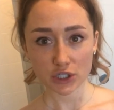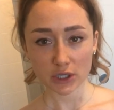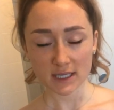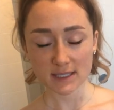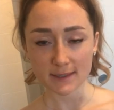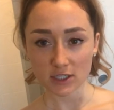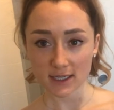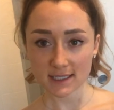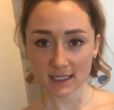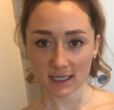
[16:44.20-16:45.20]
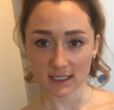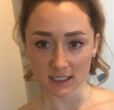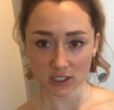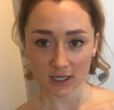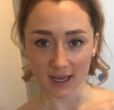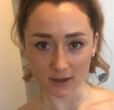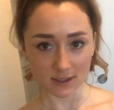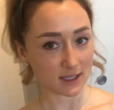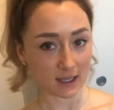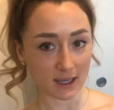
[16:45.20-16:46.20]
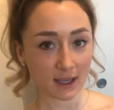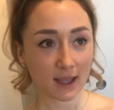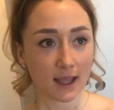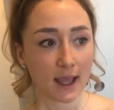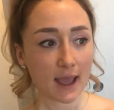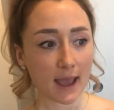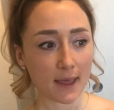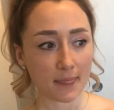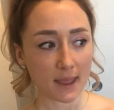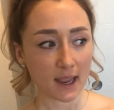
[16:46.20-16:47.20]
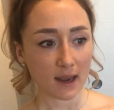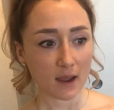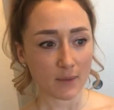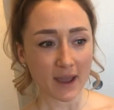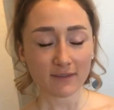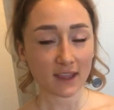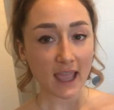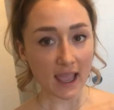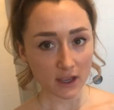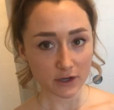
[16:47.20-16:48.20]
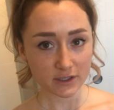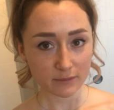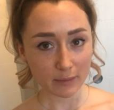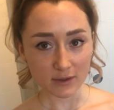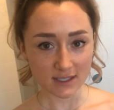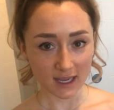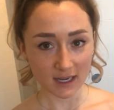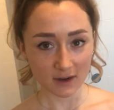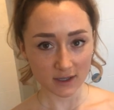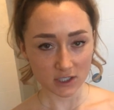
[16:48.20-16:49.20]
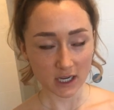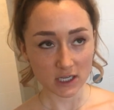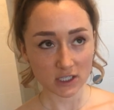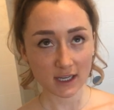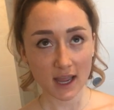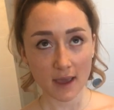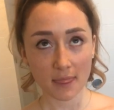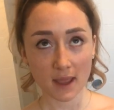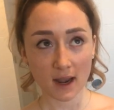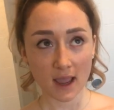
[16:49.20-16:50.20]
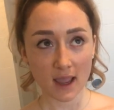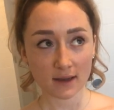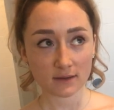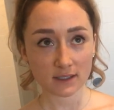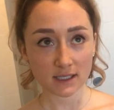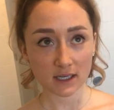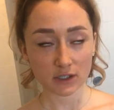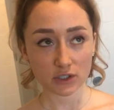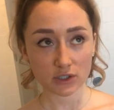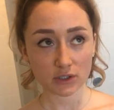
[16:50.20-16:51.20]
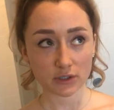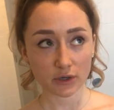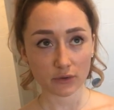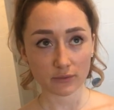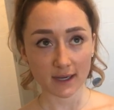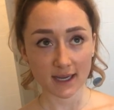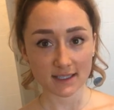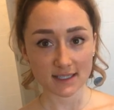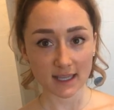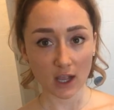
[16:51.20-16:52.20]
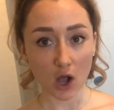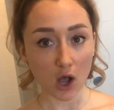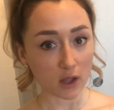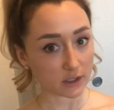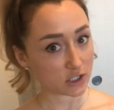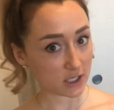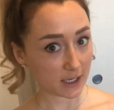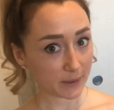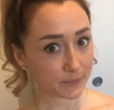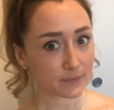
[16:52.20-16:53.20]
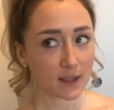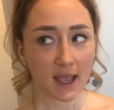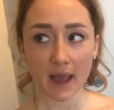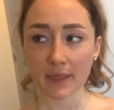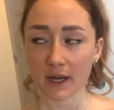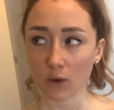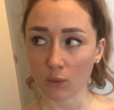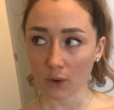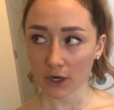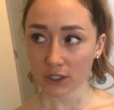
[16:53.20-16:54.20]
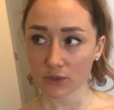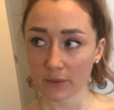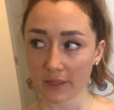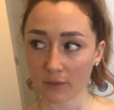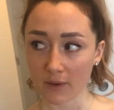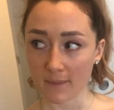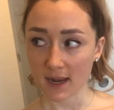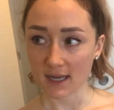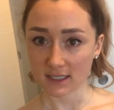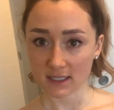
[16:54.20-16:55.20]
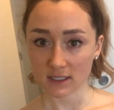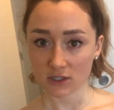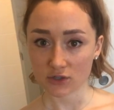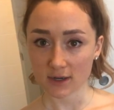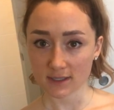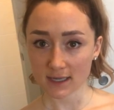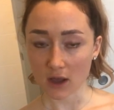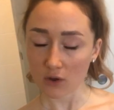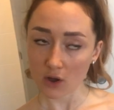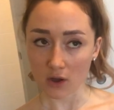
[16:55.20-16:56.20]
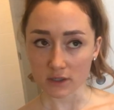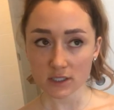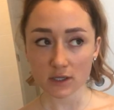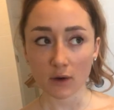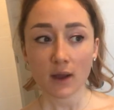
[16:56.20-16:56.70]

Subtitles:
specialized in addiction counseling, and then I had like 8 years of post-secondary education, and then I did a degree in psychology, and then I worked with women addicted to drugs and alcohol. So